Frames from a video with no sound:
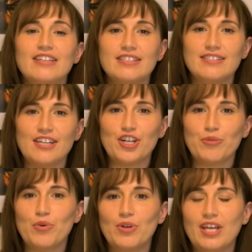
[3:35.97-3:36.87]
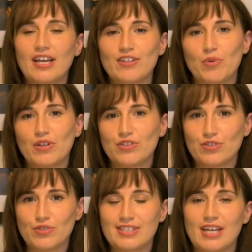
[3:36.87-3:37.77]
the ceremony as well as
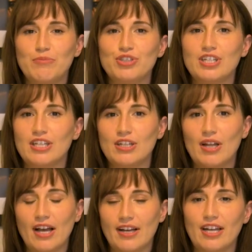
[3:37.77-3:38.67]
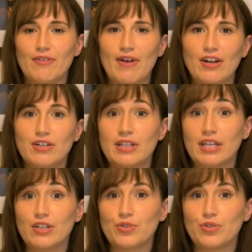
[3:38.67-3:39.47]
the reception and kind of how to